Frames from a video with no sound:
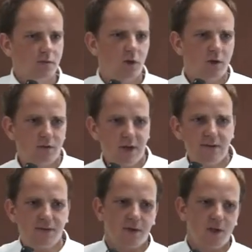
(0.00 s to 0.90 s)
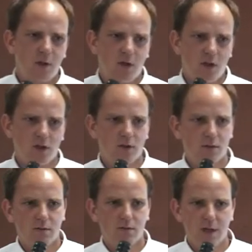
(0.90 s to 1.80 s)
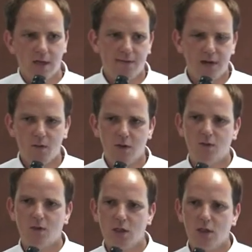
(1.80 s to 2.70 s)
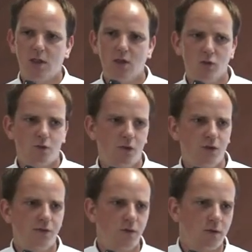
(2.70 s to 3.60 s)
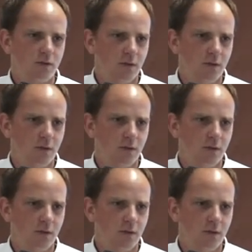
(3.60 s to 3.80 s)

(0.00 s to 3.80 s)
or rainforests, because we are farmers, we still need to produce food.